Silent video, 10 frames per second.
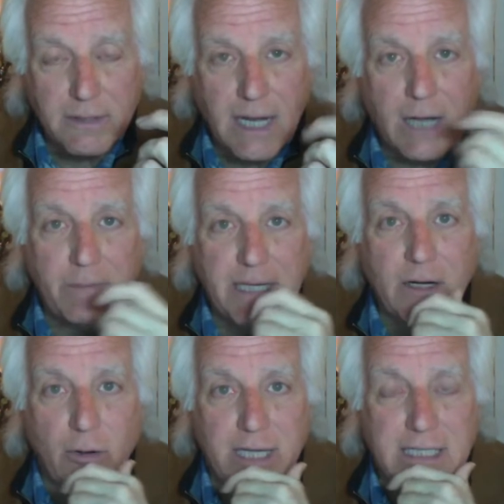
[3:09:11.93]
I'll be
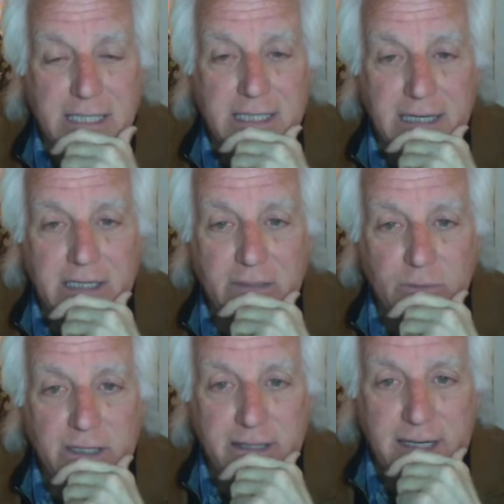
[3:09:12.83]
going to dinner
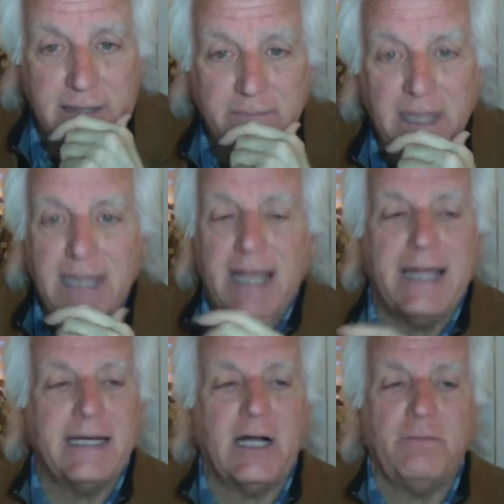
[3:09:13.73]
with him
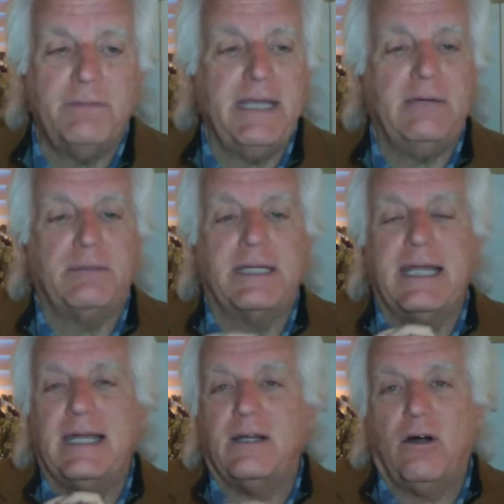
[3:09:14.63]
and I'll be able to
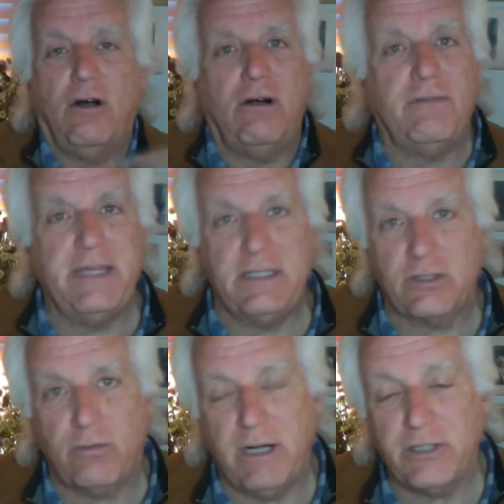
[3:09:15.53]
get all these
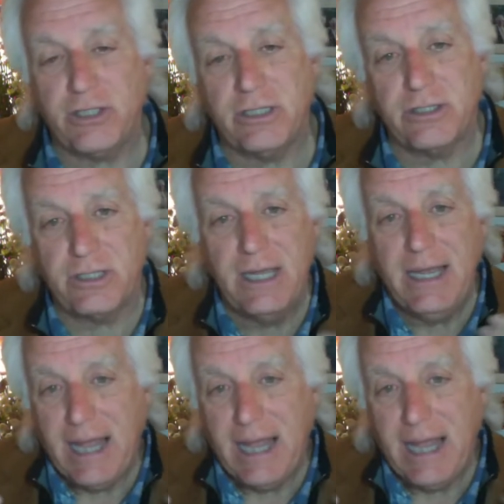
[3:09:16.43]
questions.